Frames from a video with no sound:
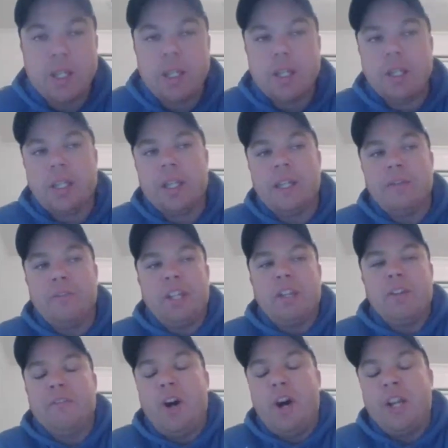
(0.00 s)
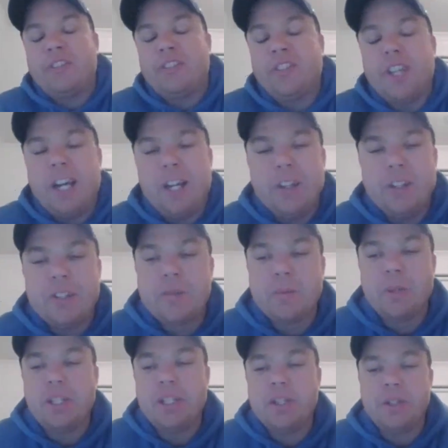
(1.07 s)
giving advice to others.
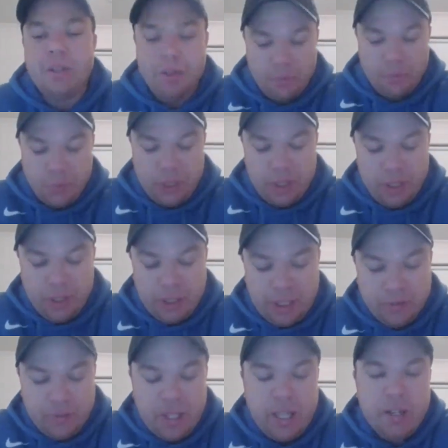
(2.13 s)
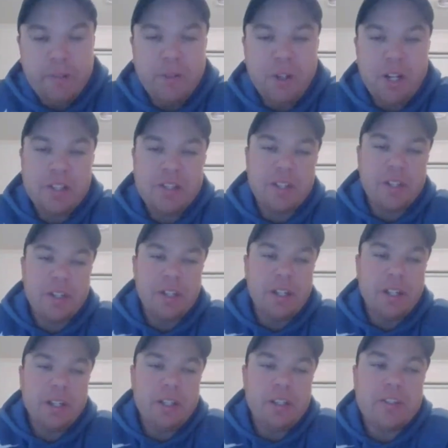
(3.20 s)
When you give that advice and
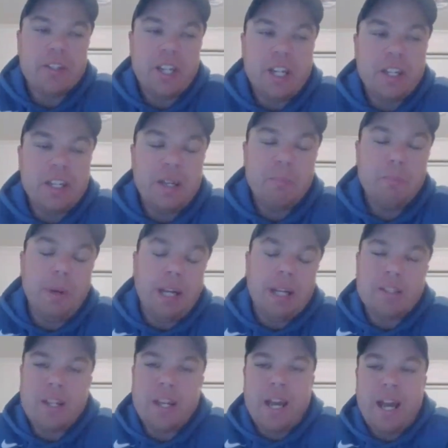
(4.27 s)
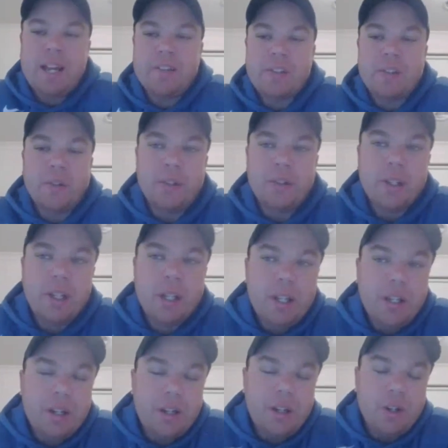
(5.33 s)
you see the impact it has on
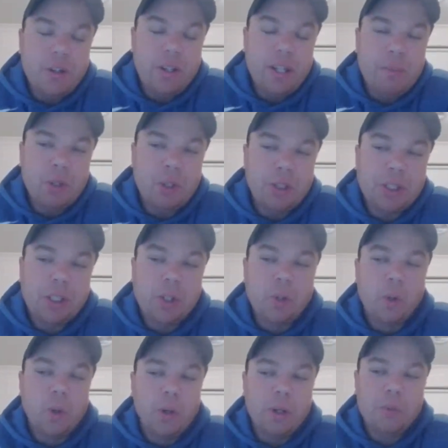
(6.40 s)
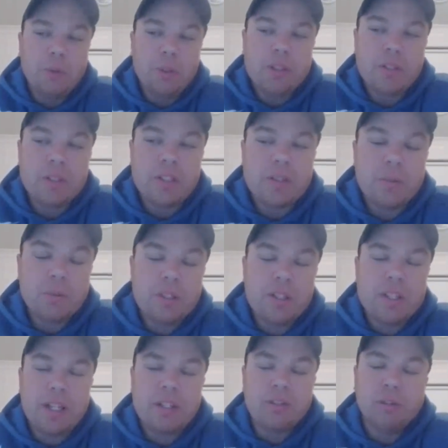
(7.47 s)
them on the court, what does
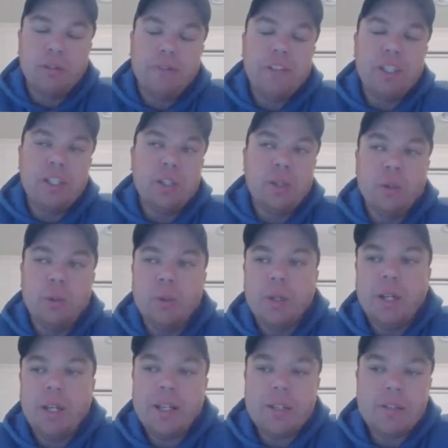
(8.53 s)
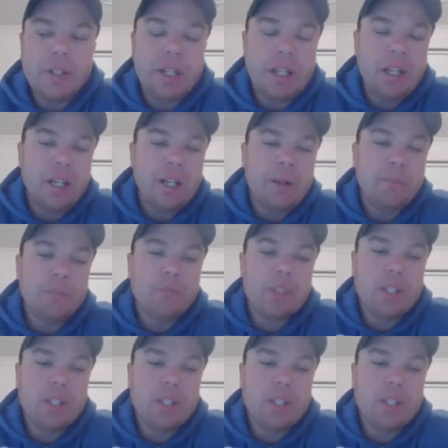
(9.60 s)
that do for you as a